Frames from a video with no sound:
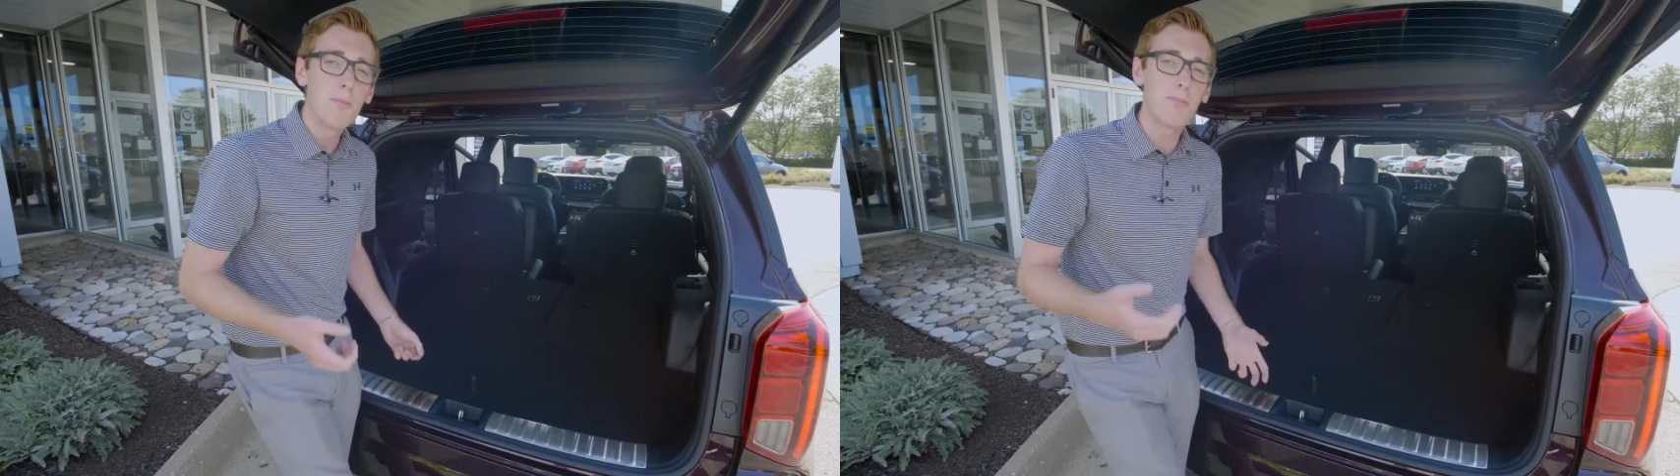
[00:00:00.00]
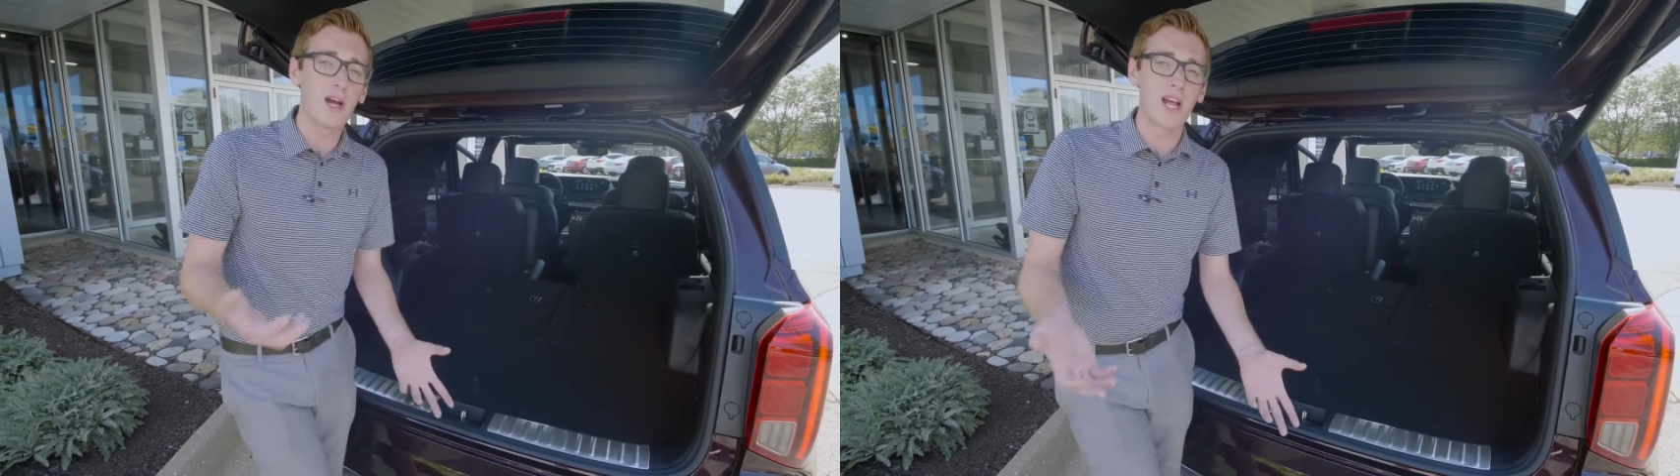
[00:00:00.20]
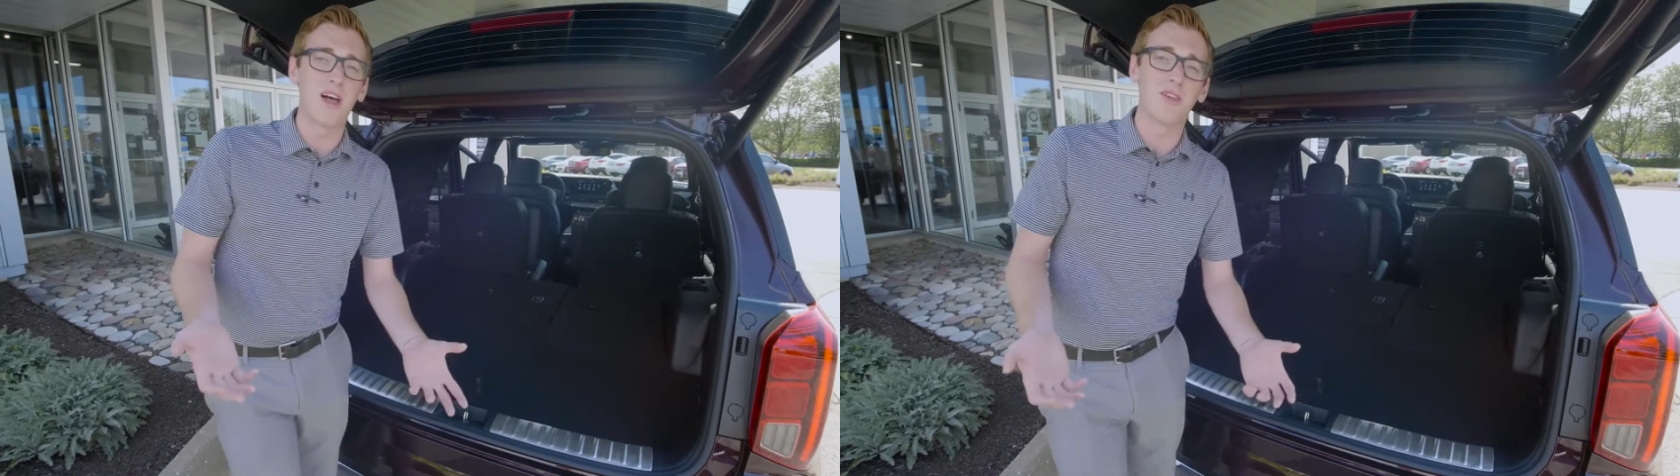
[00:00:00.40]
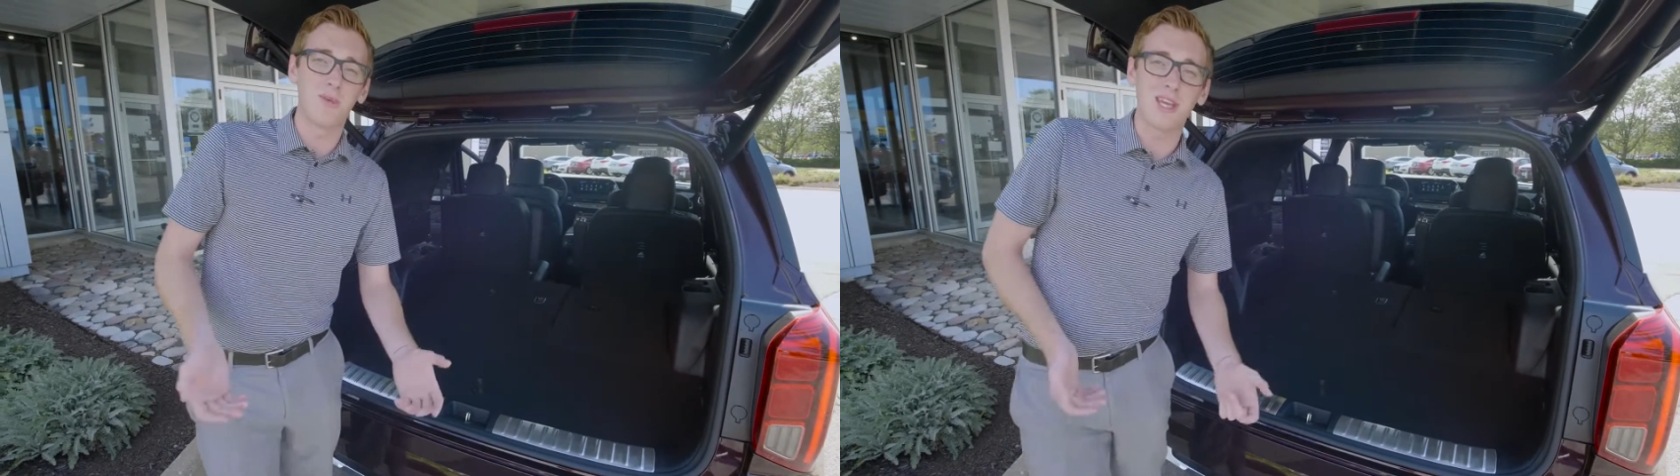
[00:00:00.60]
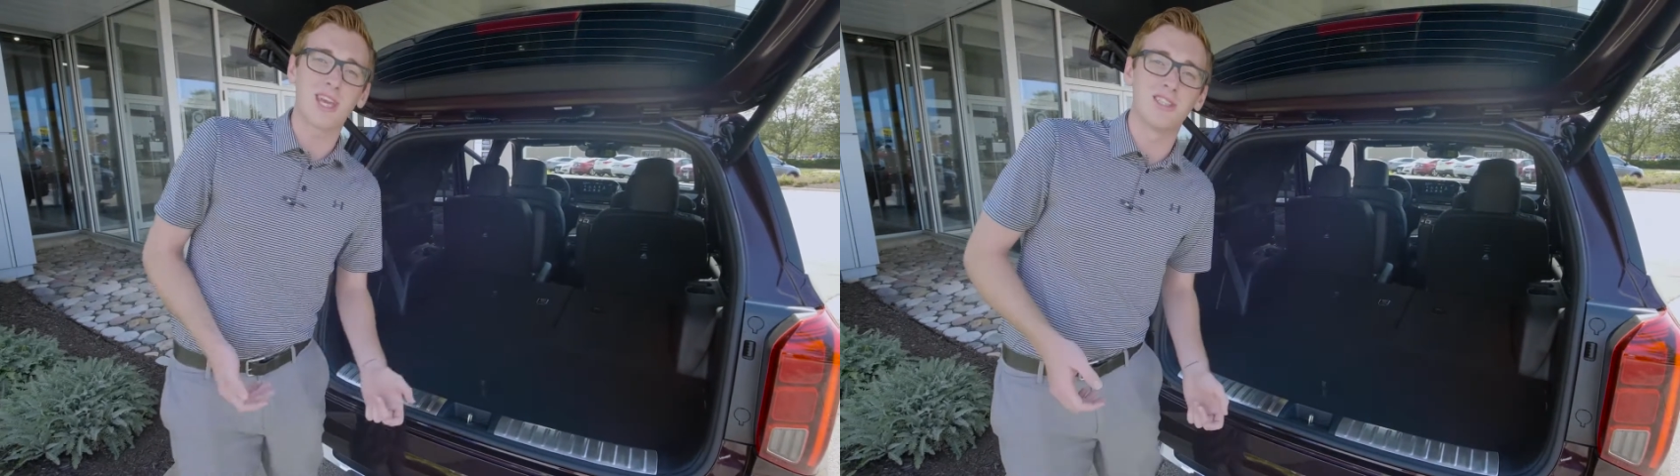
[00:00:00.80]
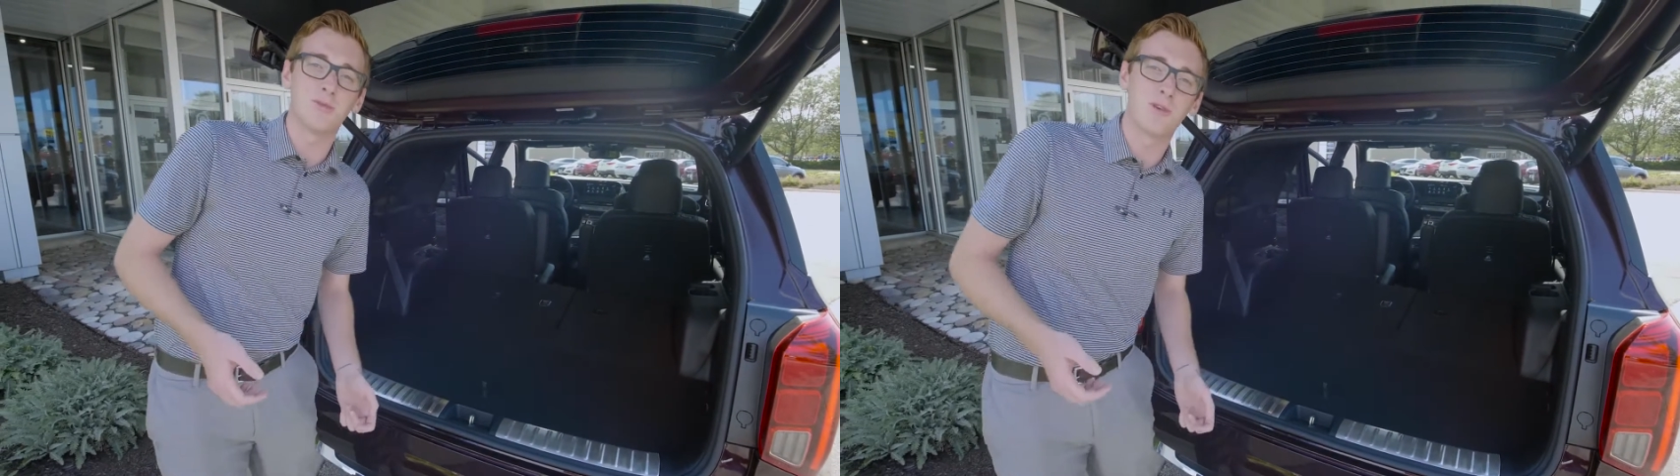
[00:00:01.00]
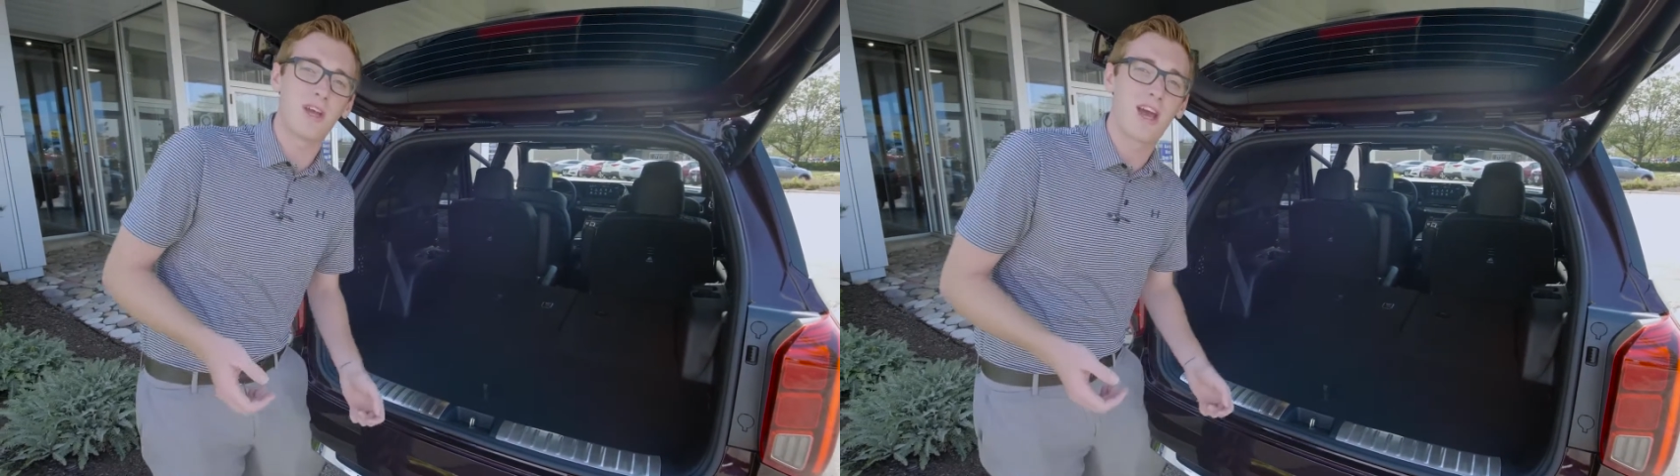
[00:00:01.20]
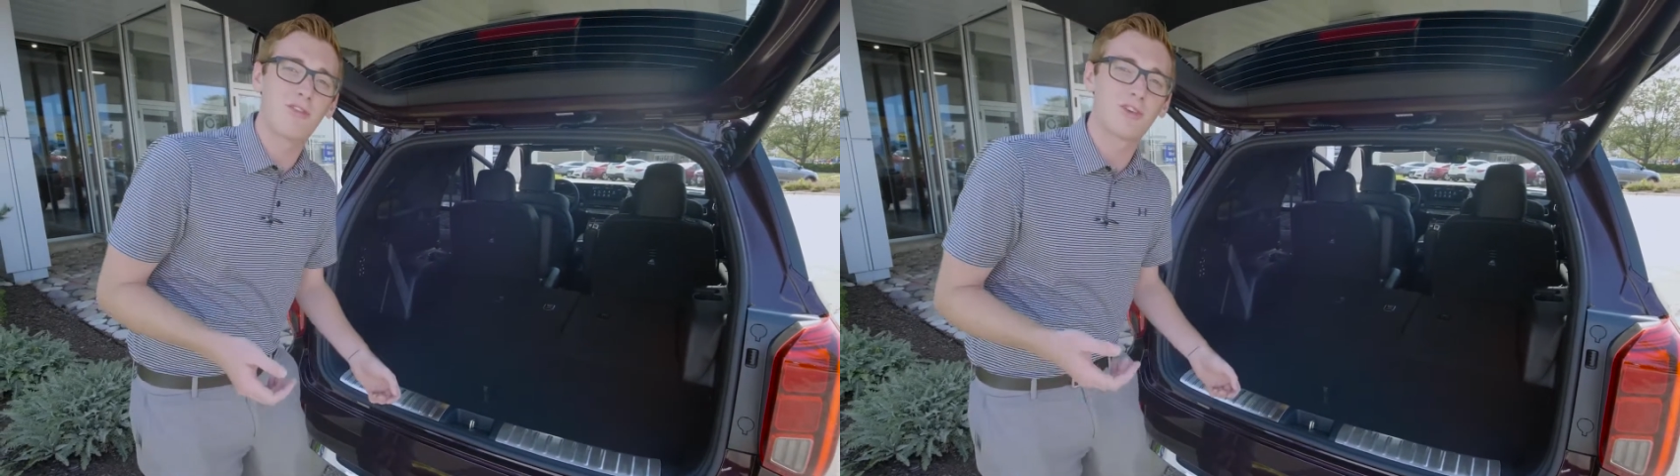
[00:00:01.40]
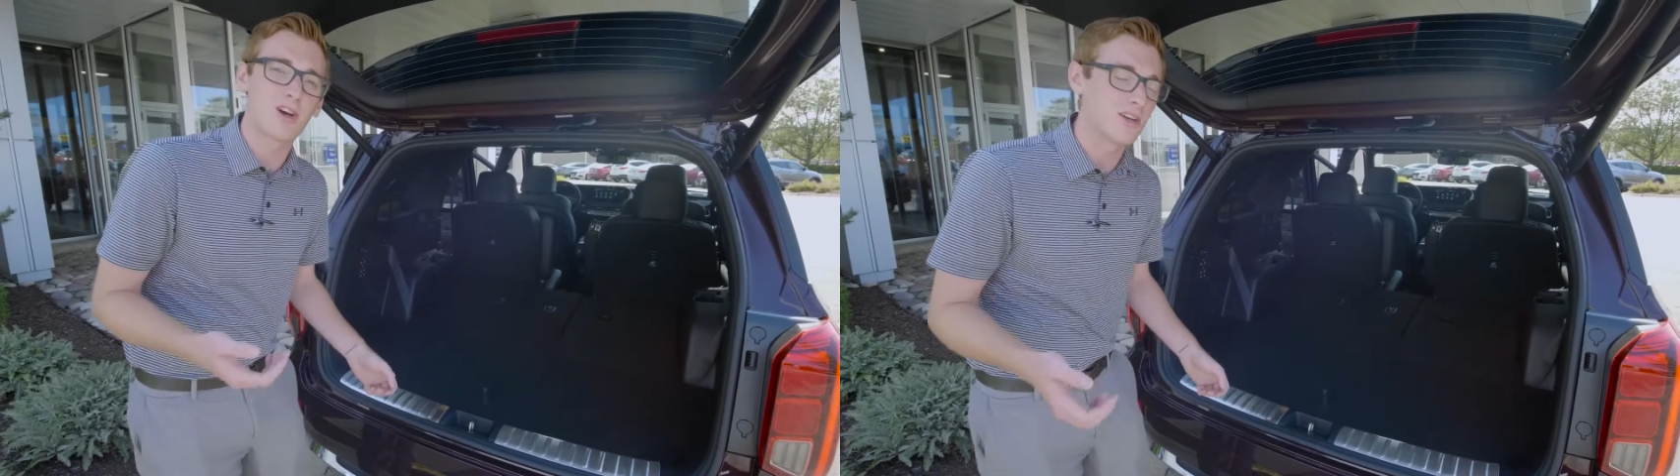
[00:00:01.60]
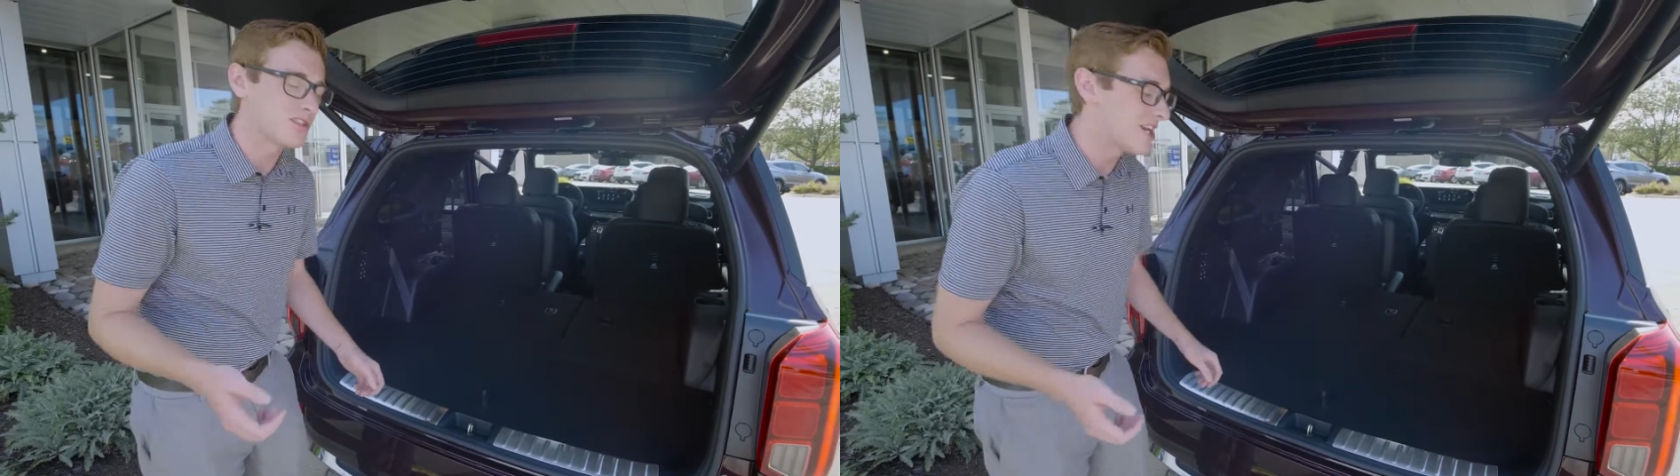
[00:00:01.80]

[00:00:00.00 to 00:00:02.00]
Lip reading: But on the weekends when you have your daughter's